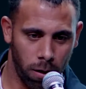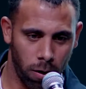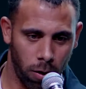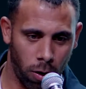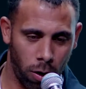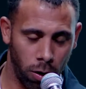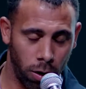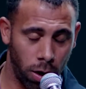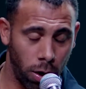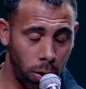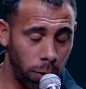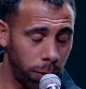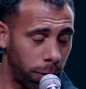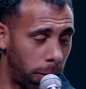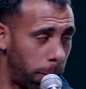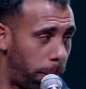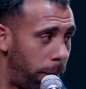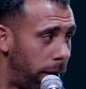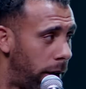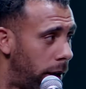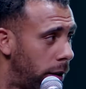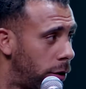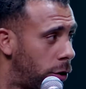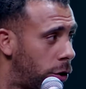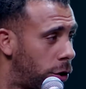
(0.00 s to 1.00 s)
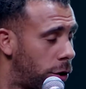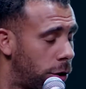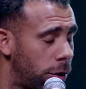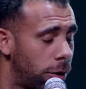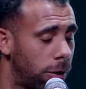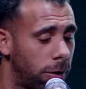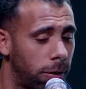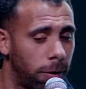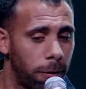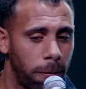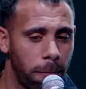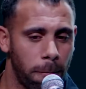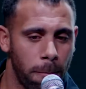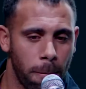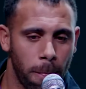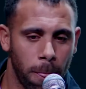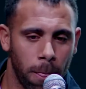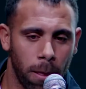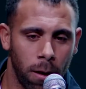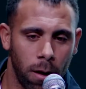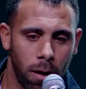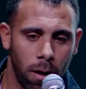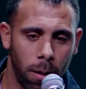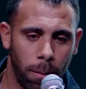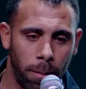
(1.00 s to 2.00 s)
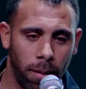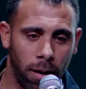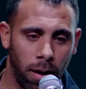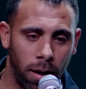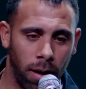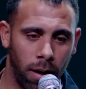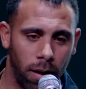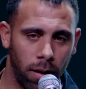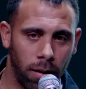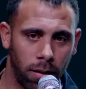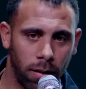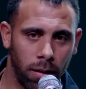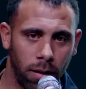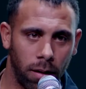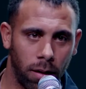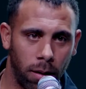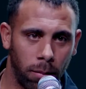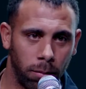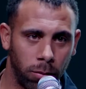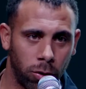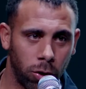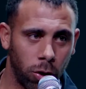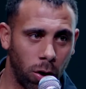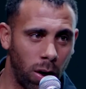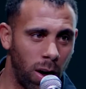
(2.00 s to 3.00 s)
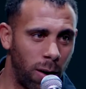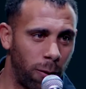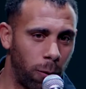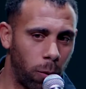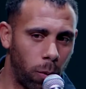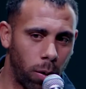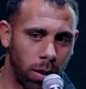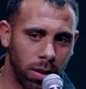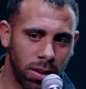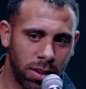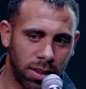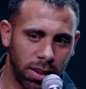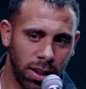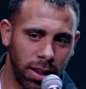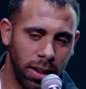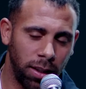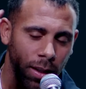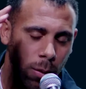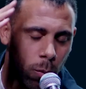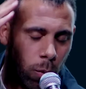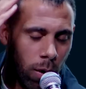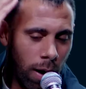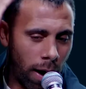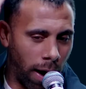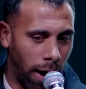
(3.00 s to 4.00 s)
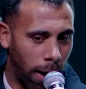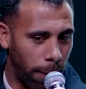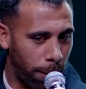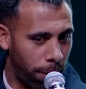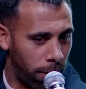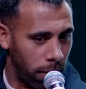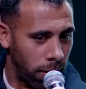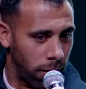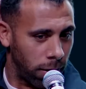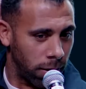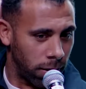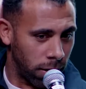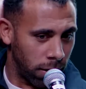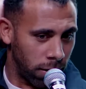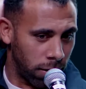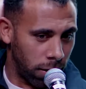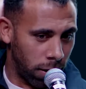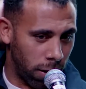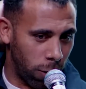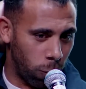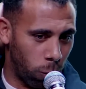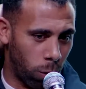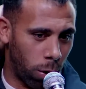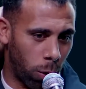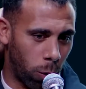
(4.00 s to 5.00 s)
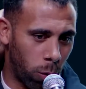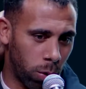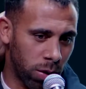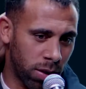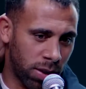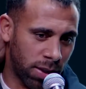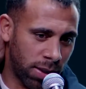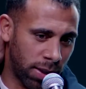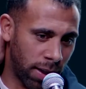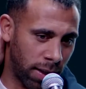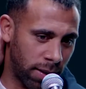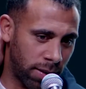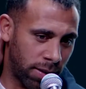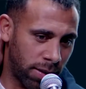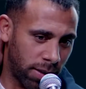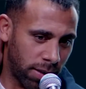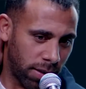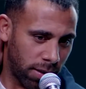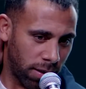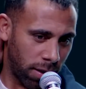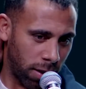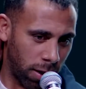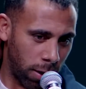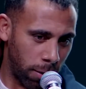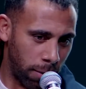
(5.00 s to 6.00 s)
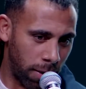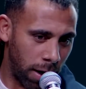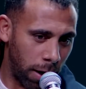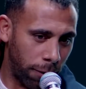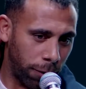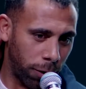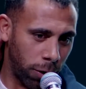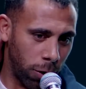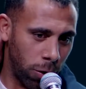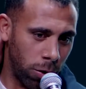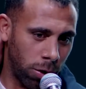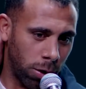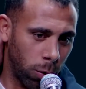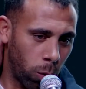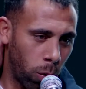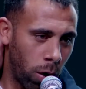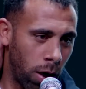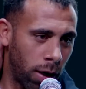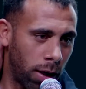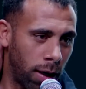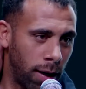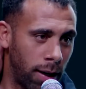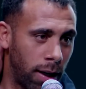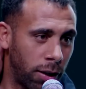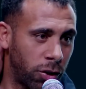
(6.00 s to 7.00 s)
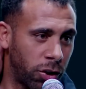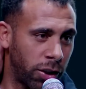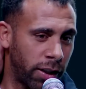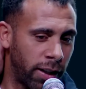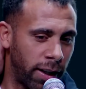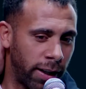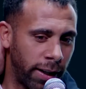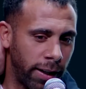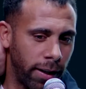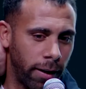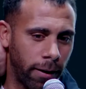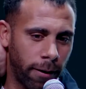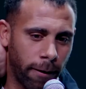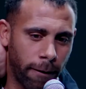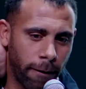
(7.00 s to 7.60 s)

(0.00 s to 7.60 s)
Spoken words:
and off the pitch. But I'm sure everyone's seen what happened and what was said. I have to use the word allegedly,